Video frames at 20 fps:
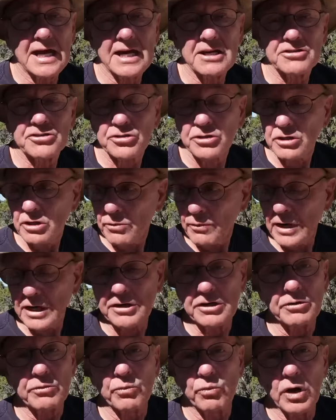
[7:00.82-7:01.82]
can't turn
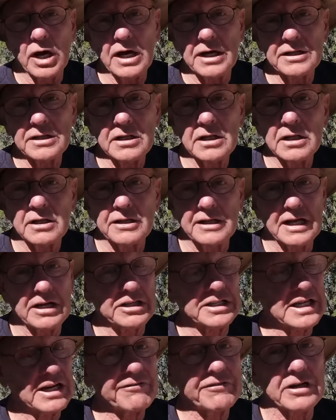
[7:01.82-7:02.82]
around and run.
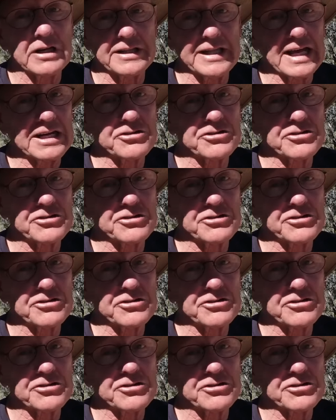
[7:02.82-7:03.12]
They definitely,